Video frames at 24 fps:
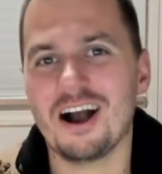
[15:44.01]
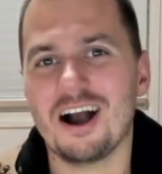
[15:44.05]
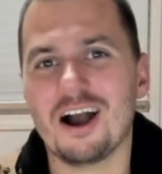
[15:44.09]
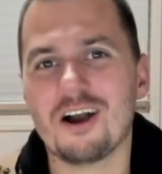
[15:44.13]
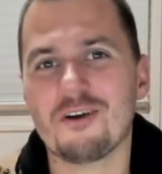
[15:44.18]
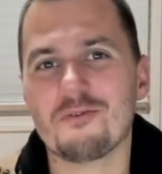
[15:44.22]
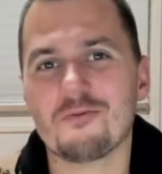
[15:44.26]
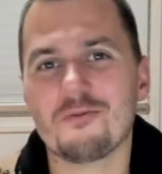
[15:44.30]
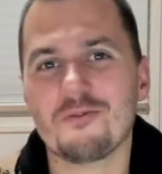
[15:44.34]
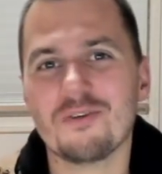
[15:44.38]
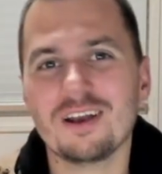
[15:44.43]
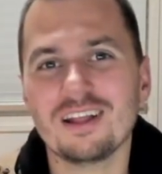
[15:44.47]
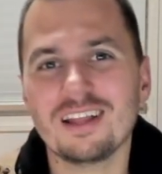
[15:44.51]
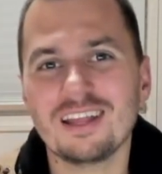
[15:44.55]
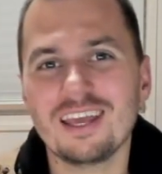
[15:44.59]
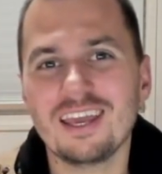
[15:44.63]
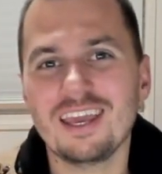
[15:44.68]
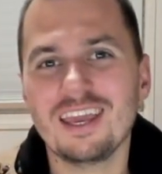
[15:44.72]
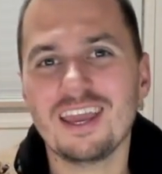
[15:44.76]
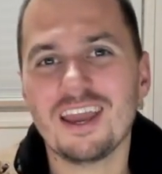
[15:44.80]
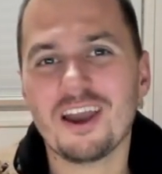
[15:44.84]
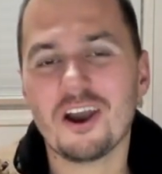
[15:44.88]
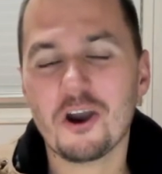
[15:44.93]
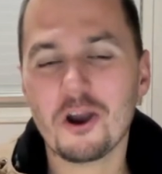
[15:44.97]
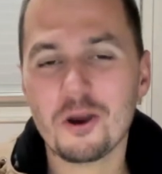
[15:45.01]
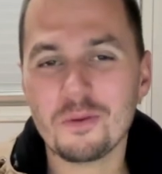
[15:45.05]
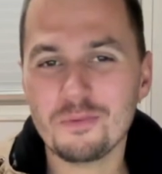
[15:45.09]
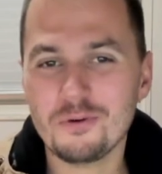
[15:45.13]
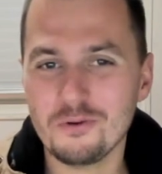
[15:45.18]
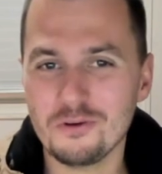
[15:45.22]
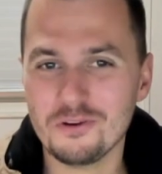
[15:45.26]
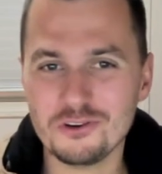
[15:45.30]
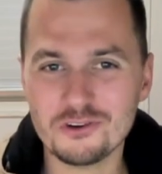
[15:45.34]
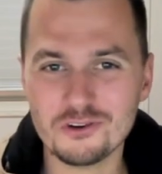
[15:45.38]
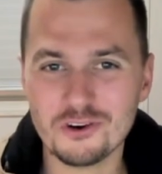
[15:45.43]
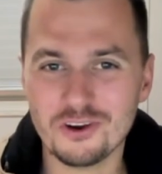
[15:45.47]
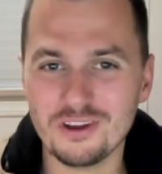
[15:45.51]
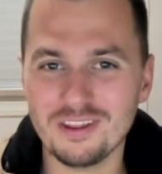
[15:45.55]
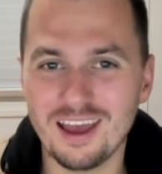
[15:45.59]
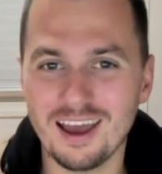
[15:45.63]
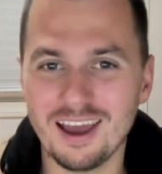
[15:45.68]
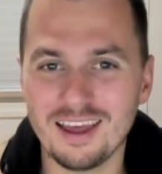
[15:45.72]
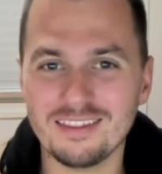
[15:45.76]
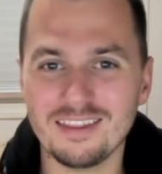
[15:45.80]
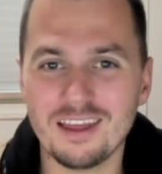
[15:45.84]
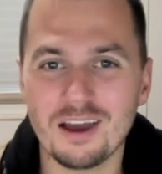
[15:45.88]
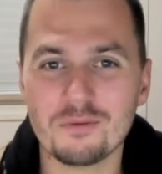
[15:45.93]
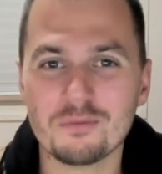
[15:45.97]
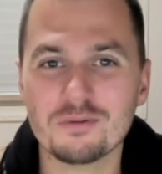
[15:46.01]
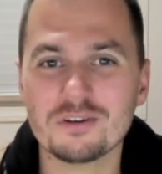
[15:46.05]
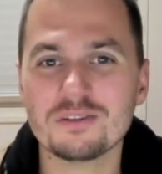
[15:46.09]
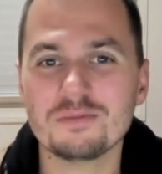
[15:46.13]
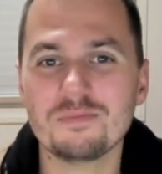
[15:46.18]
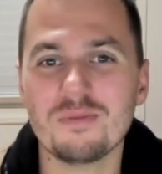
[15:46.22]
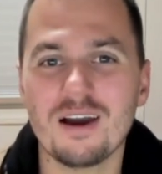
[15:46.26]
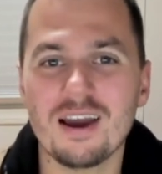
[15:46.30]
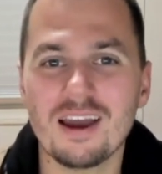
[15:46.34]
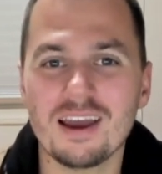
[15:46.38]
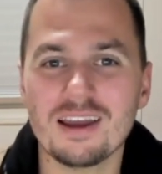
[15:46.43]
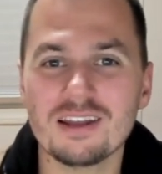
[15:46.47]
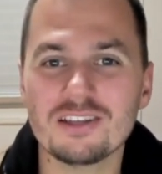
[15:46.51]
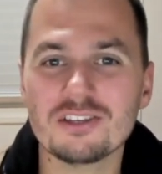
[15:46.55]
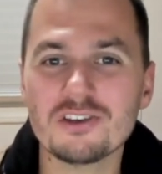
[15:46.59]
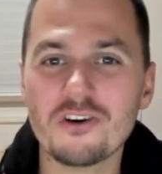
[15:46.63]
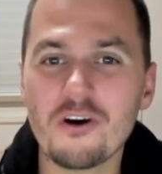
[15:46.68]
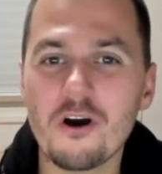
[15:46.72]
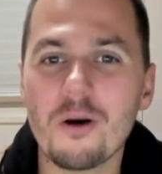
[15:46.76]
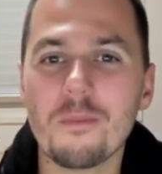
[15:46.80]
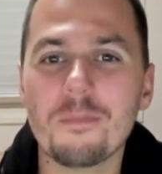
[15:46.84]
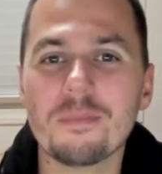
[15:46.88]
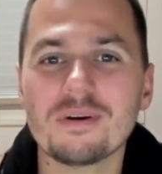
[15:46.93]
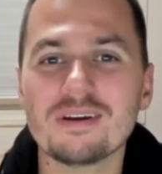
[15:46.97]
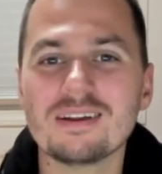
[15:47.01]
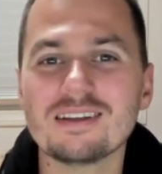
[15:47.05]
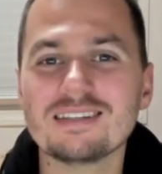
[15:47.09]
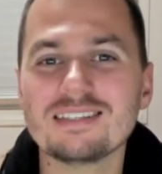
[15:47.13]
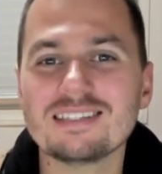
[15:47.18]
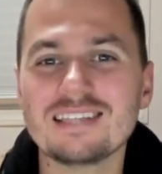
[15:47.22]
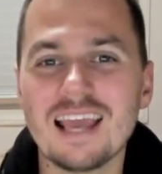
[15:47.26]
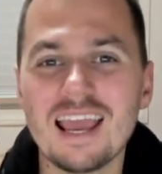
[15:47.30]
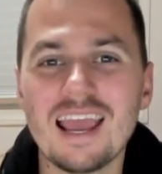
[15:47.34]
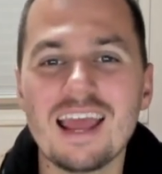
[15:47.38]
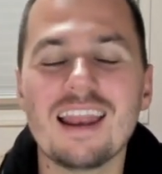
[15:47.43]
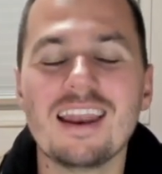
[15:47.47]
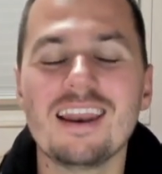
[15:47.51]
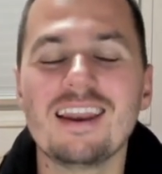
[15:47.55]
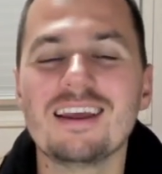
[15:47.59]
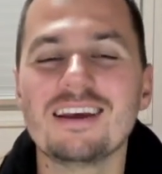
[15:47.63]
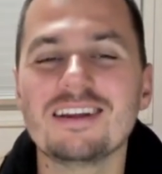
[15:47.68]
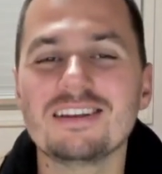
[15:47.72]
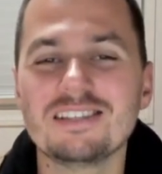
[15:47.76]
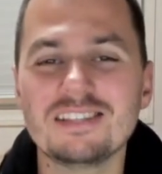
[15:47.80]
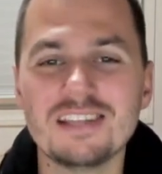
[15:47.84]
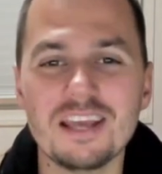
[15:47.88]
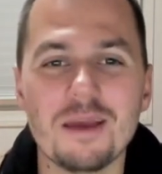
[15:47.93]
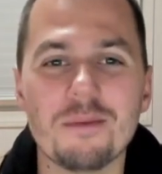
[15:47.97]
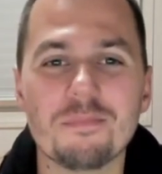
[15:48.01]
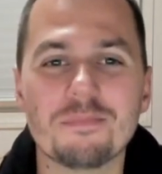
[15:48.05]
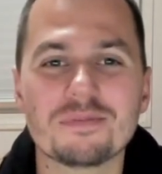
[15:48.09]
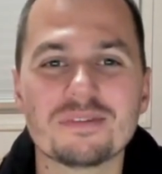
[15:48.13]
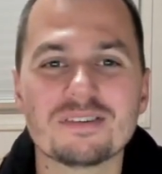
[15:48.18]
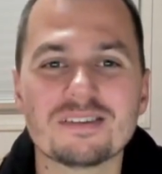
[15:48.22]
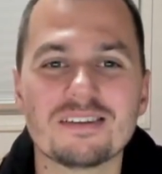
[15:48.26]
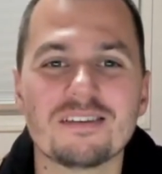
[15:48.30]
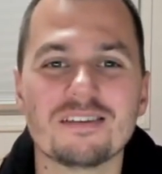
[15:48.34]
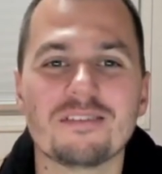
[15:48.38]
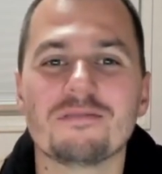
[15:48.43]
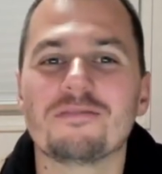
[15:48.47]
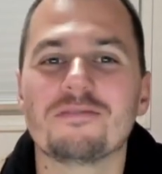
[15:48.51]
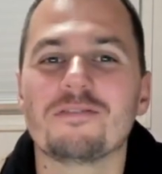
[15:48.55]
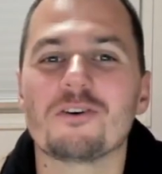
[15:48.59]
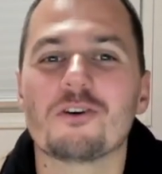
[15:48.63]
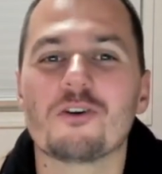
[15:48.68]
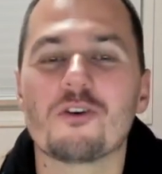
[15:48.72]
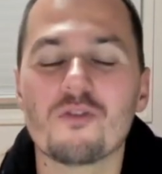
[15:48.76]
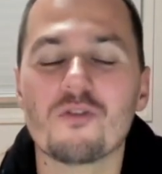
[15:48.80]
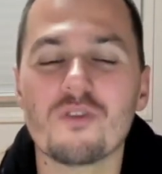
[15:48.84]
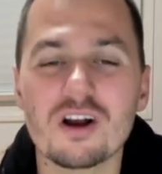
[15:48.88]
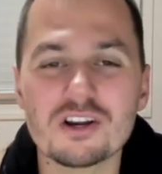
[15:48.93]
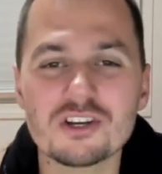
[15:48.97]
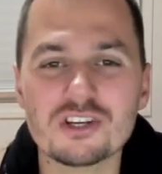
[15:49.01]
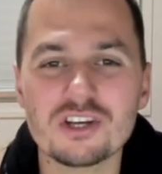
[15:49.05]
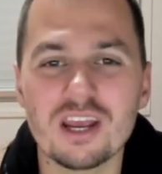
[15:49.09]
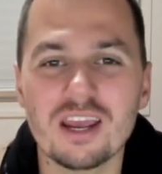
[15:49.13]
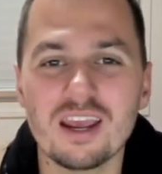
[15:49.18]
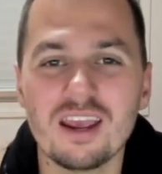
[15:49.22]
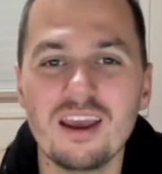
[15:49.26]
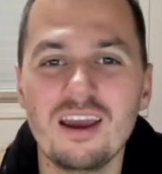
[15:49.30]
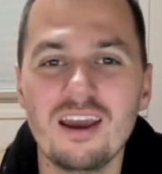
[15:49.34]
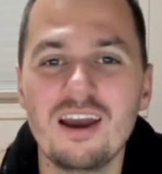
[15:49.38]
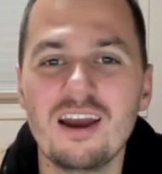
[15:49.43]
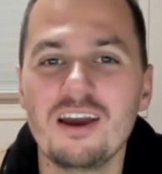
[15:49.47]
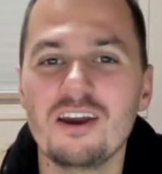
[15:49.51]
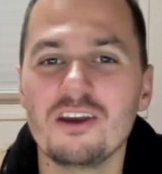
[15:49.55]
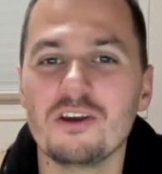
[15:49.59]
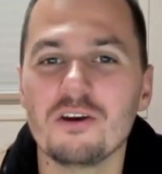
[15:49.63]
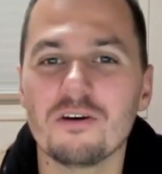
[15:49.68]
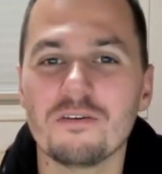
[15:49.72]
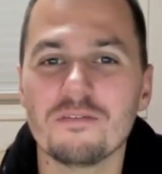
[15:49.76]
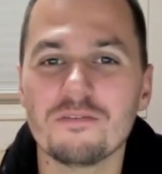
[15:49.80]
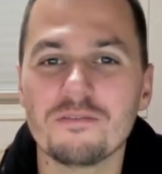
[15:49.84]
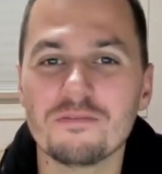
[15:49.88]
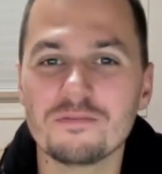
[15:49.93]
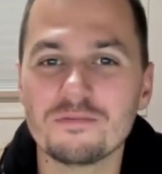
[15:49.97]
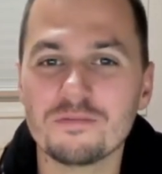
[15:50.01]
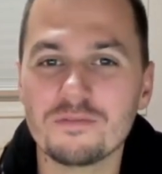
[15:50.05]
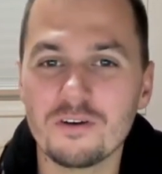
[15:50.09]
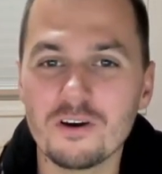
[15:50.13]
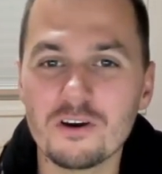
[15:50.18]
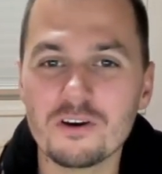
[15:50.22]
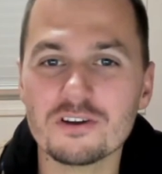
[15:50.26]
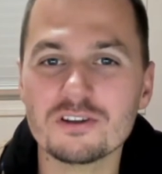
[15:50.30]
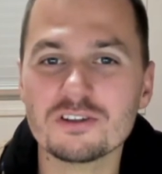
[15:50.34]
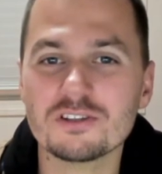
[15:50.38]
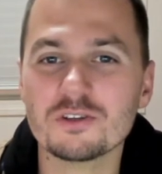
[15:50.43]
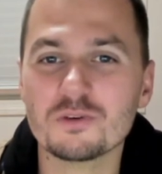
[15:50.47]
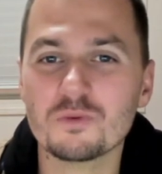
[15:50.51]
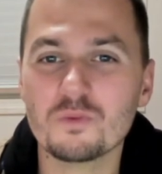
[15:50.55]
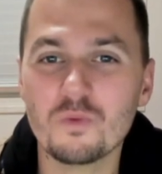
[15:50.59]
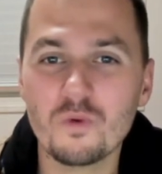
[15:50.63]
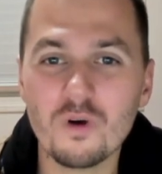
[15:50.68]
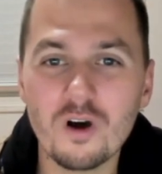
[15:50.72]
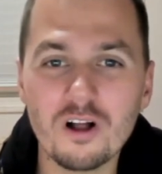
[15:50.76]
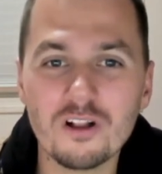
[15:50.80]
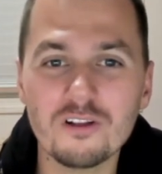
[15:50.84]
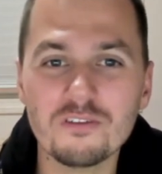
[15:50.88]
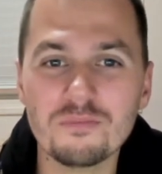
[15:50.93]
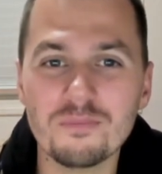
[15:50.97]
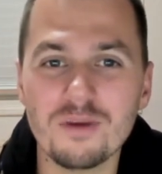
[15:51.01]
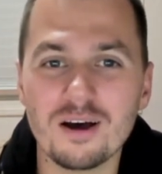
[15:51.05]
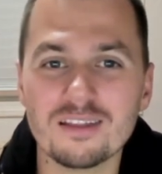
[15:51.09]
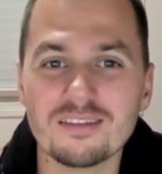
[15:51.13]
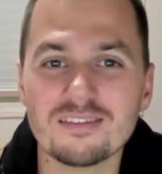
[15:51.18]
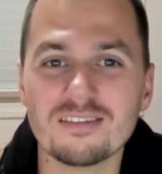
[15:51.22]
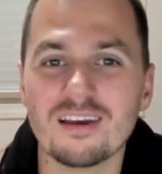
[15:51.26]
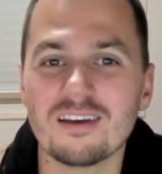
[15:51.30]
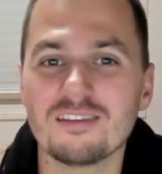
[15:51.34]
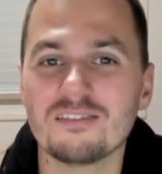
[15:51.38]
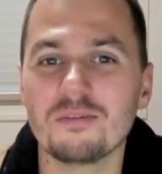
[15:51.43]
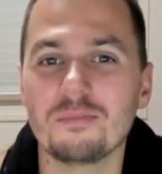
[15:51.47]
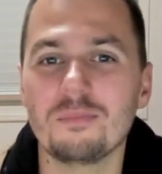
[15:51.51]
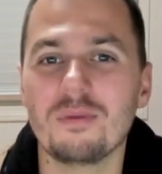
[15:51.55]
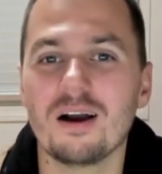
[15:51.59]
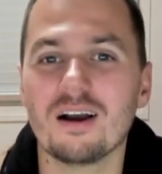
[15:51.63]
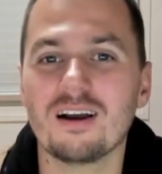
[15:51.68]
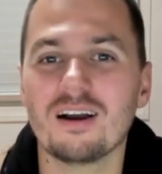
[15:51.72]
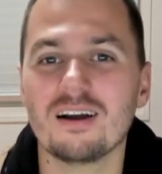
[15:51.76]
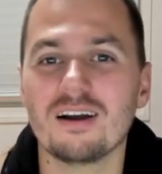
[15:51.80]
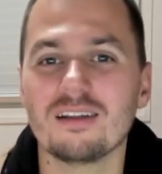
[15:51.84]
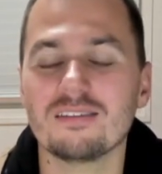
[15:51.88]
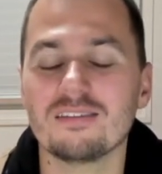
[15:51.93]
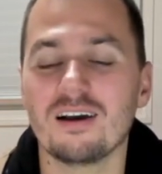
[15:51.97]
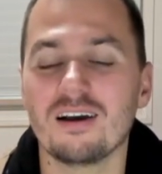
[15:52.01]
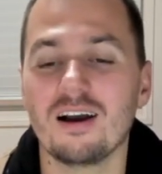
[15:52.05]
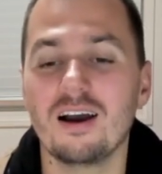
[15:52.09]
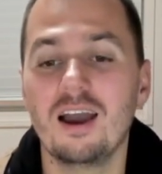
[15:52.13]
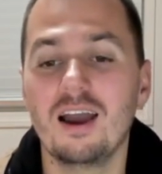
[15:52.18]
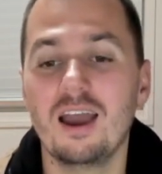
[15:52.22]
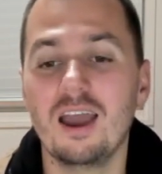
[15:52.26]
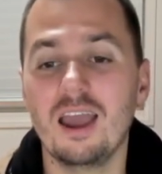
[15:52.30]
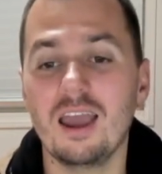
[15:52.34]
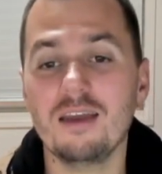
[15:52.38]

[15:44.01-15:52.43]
I really hope you enjoyed that. That was my top 10 tips for crushing your first 12 months as a bug hunter.